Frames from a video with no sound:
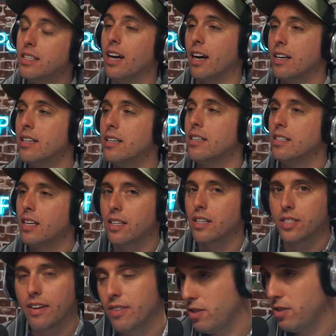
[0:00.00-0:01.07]
Yeah.
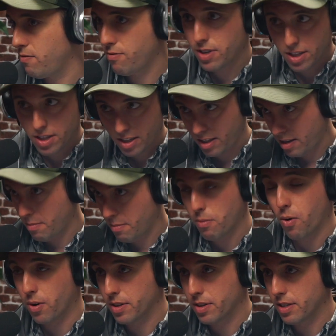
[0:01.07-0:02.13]
Safety is really
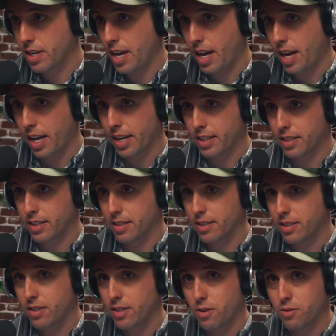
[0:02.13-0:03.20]
important, and
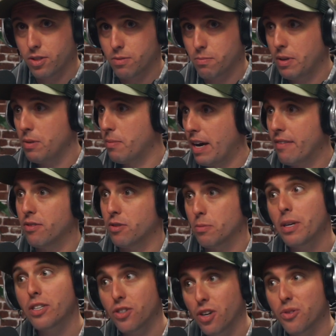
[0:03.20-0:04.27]
just be mindful,
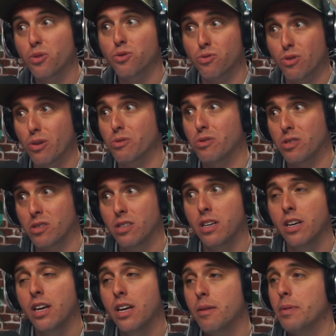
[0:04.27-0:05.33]
especially on those roads,
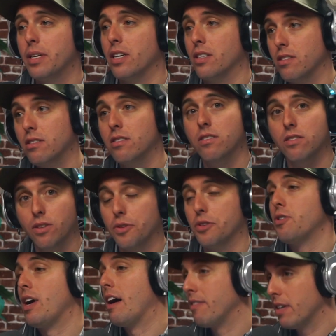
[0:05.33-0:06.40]
because the
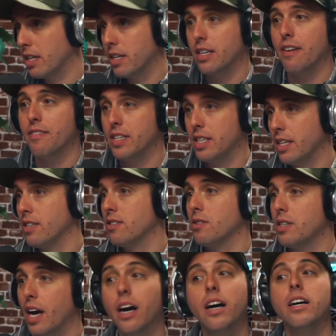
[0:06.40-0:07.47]
traffic and everything.
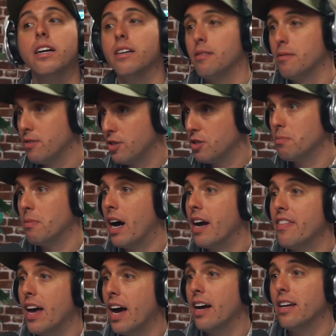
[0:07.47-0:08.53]
So just
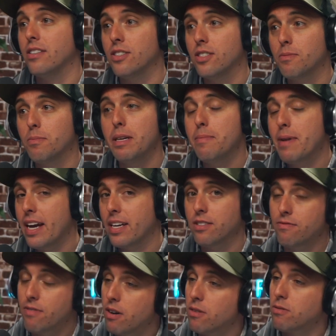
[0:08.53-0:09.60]
mind that and just be
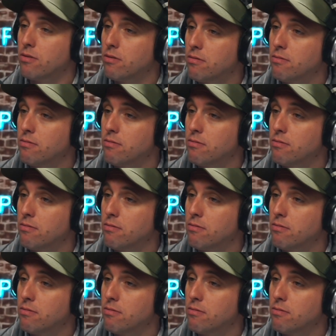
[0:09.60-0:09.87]
patient, folks.